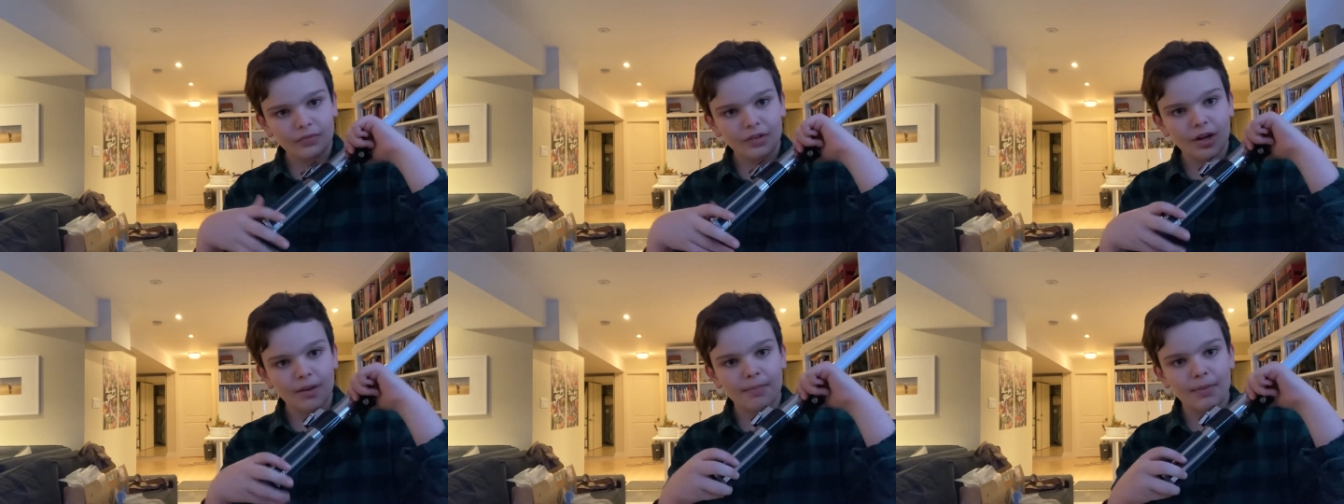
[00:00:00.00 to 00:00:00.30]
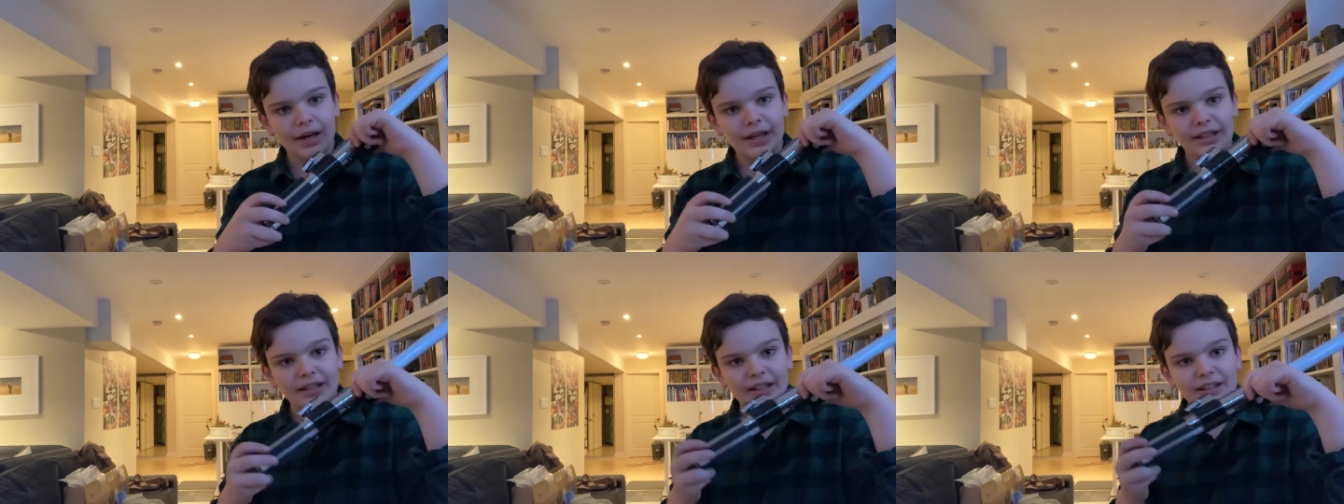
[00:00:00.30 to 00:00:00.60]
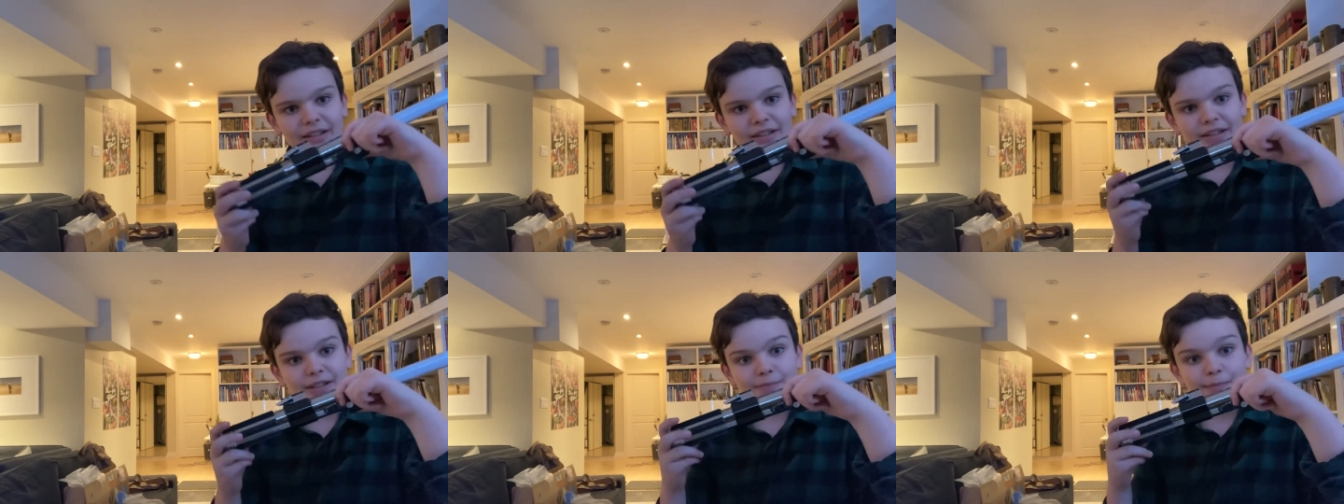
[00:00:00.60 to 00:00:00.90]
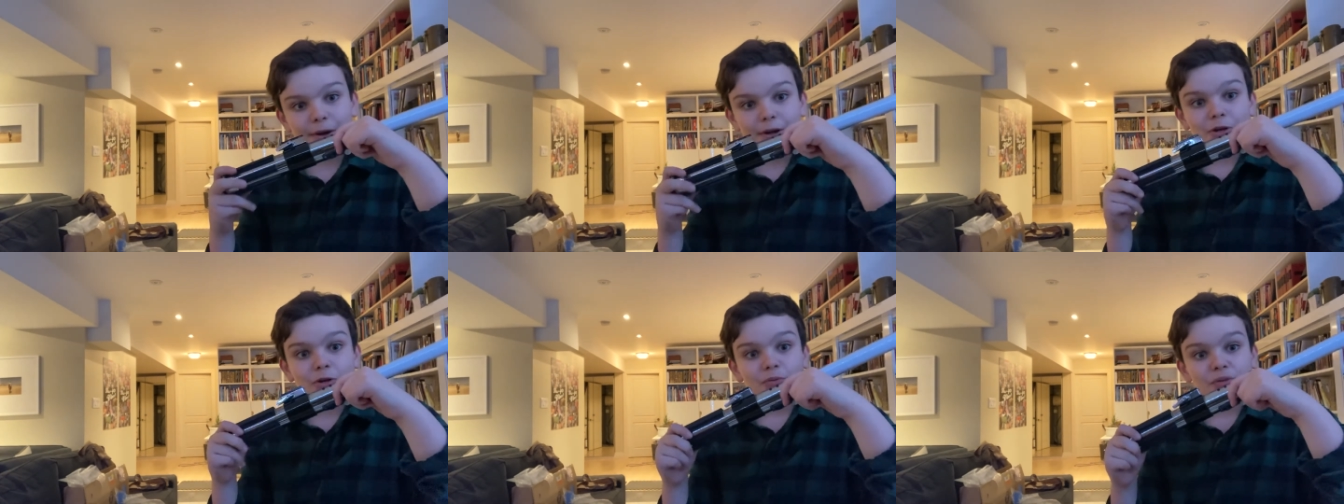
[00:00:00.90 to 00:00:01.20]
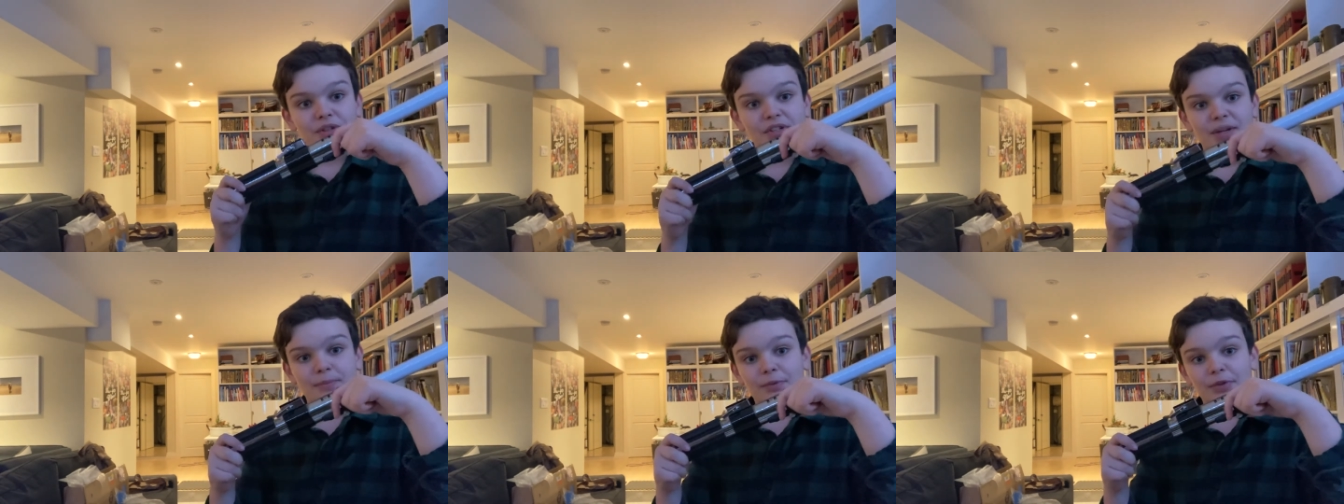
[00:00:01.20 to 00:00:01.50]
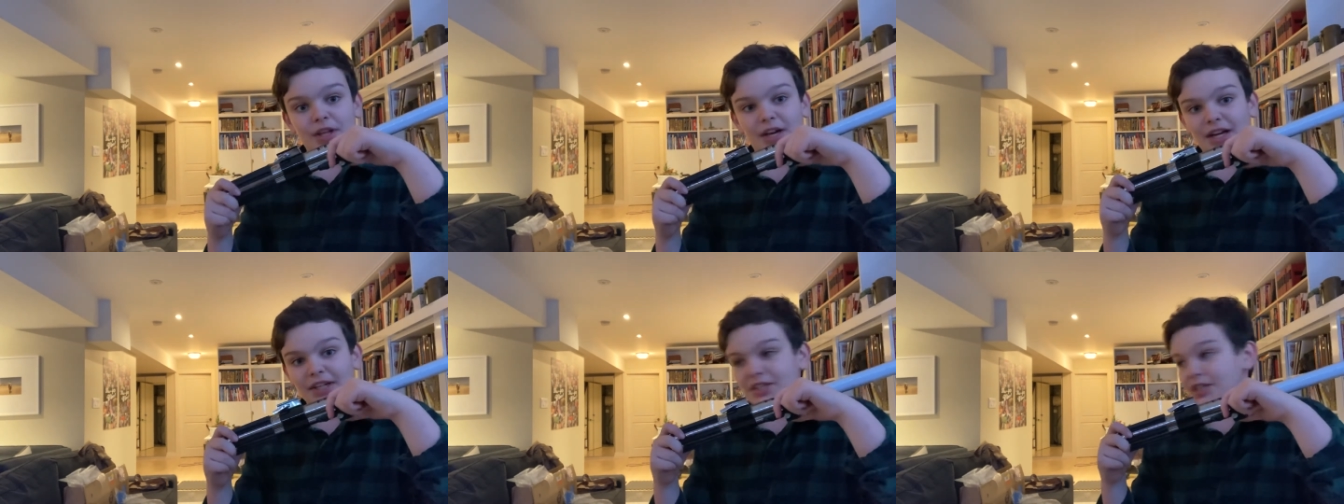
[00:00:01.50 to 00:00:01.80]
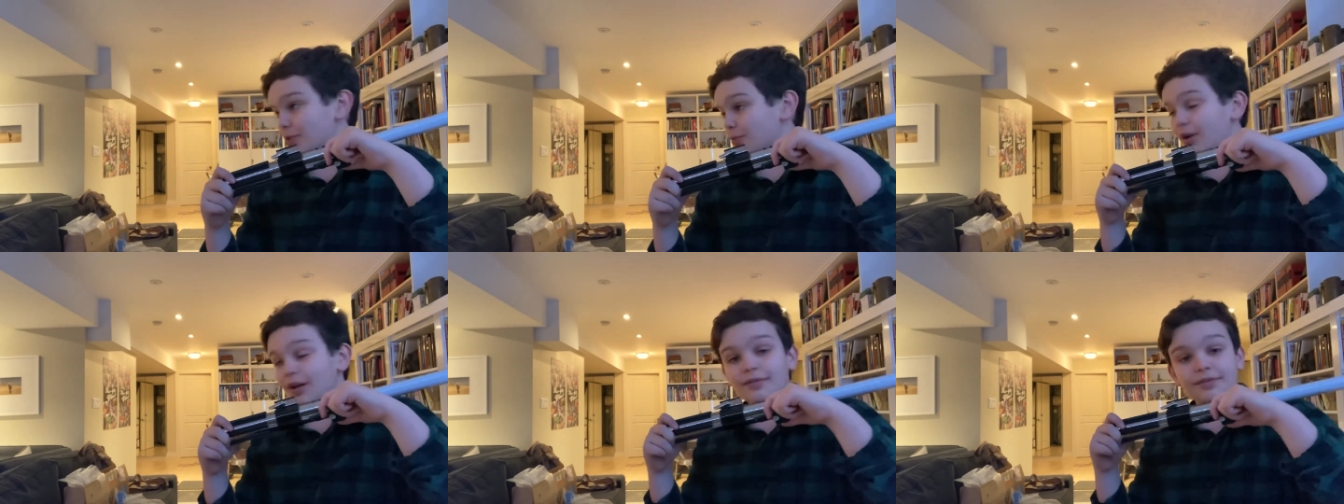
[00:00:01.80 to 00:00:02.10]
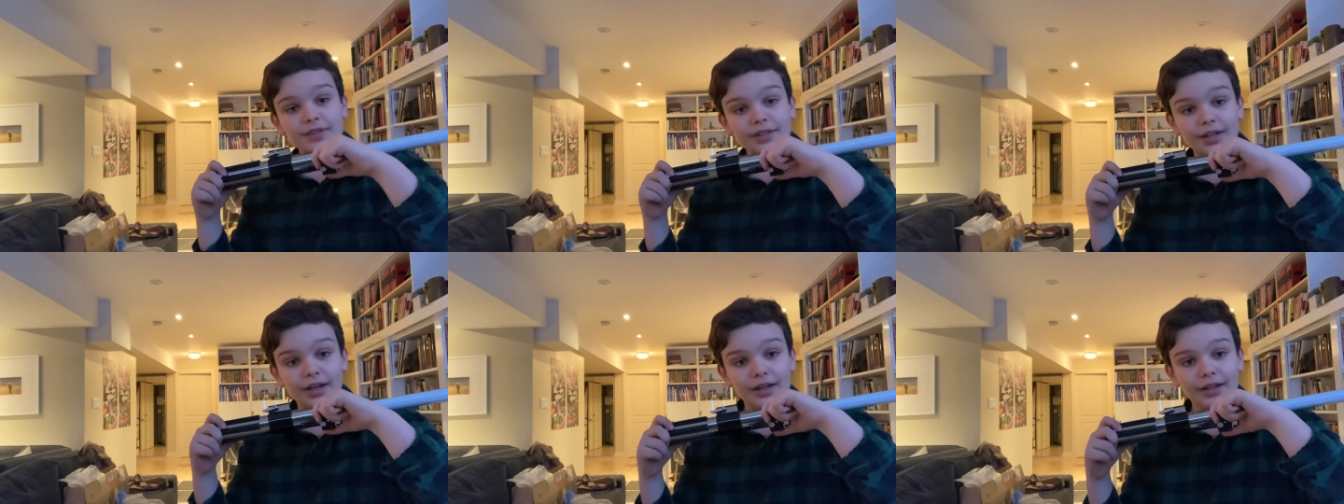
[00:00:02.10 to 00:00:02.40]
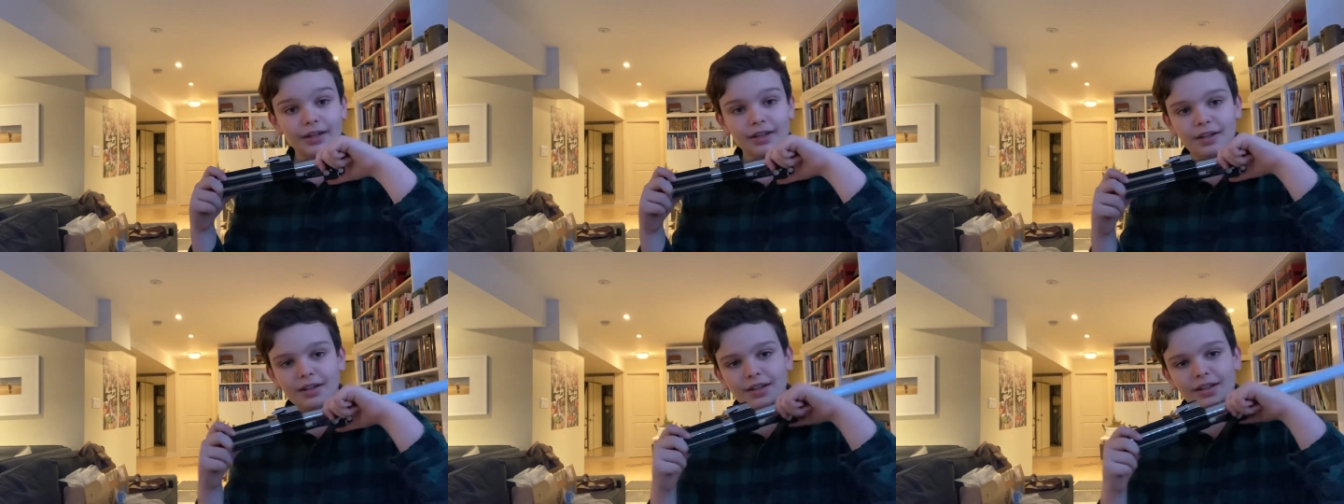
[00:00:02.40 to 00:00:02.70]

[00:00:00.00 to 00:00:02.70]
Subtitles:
my newest saber that actually arrived tonight.